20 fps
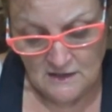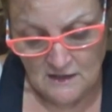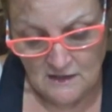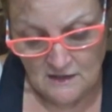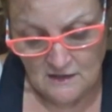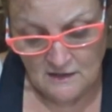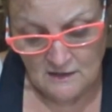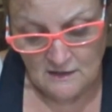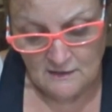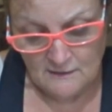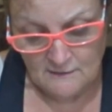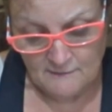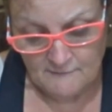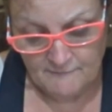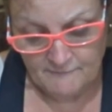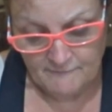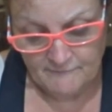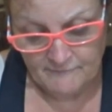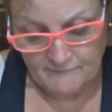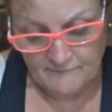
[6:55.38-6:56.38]

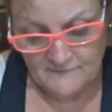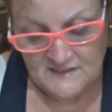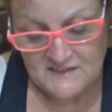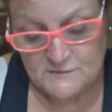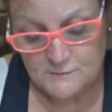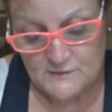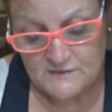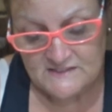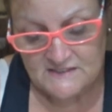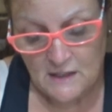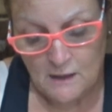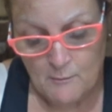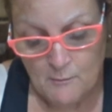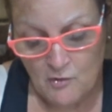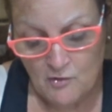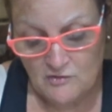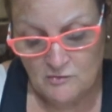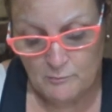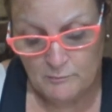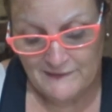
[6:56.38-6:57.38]
um, these ones come
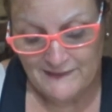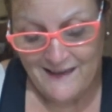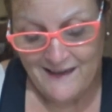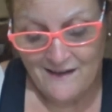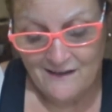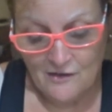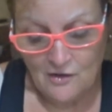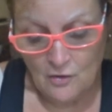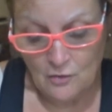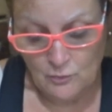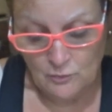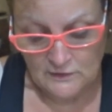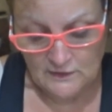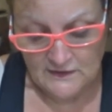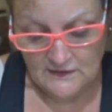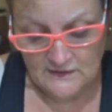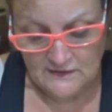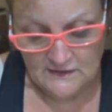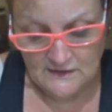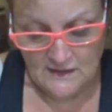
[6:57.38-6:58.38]
on black
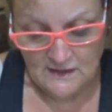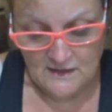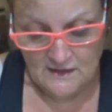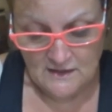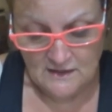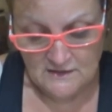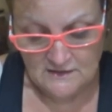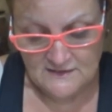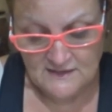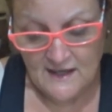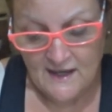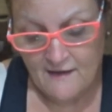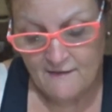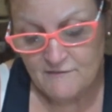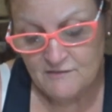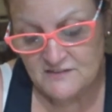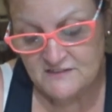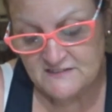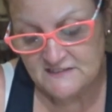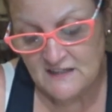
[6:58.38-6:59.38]
only and they
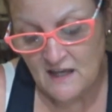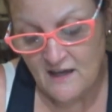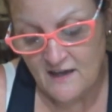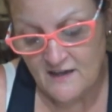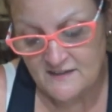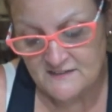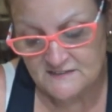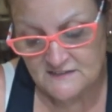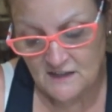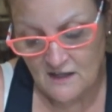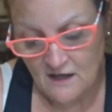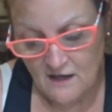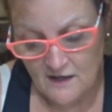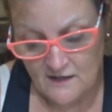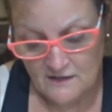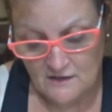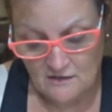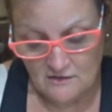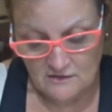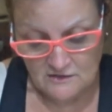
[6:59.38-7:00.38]
have a size
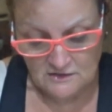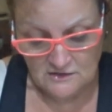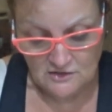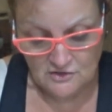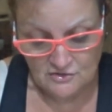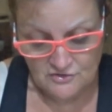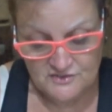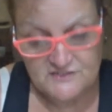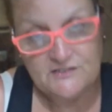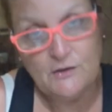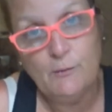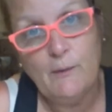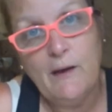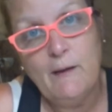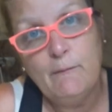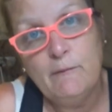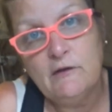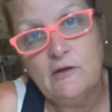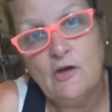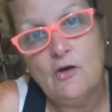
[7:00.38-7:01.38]
guide on here. So
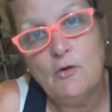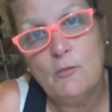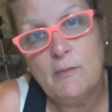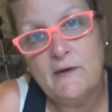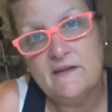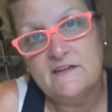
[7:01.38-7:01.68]
I would go